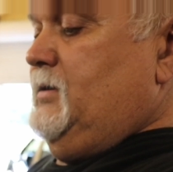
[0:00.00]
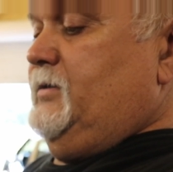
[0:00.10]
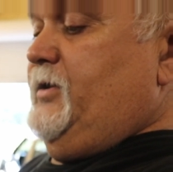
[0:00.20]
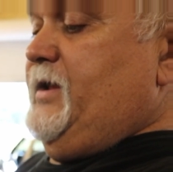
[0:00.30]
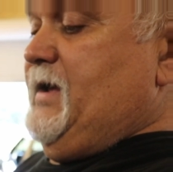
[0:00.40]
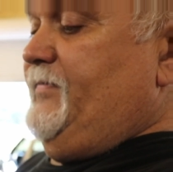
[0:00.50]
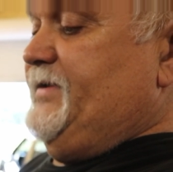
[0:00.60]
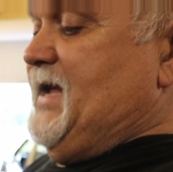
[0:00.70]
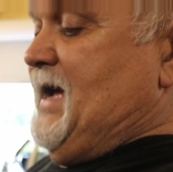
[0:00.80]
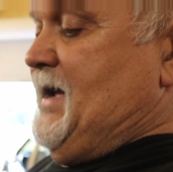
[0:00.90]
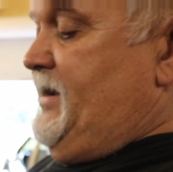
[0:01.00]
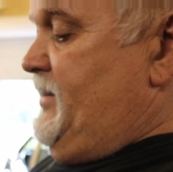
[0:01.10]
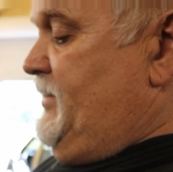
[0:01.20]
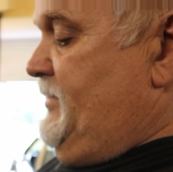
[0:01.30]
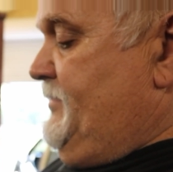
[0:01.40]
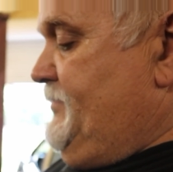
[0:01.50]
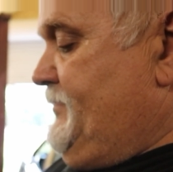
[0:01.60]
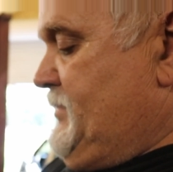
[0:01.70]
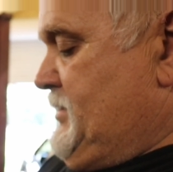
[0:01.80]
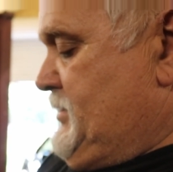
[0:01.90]
Then you have the die here.
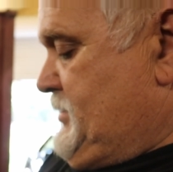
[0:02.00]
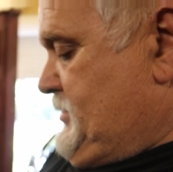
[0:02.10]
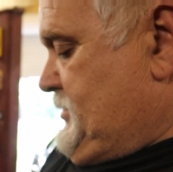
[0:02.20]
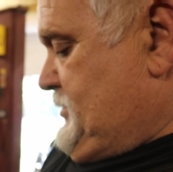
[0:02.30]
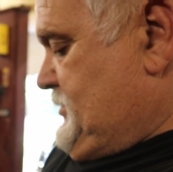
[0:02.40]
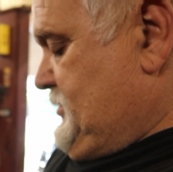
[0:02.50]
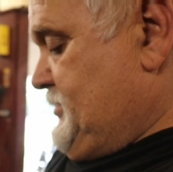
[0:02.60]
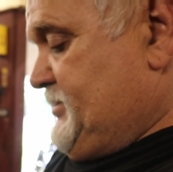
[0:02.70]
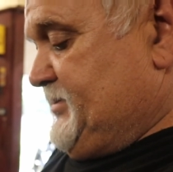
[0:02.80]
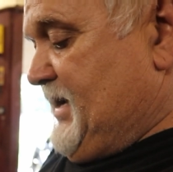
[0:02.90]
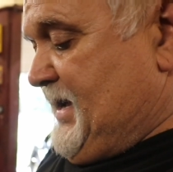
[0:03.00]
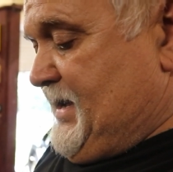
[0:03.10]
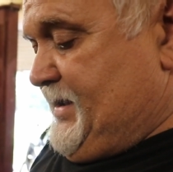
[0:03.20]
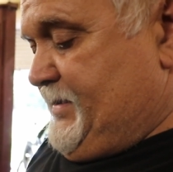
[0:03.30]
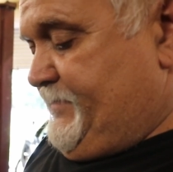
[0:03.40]
This die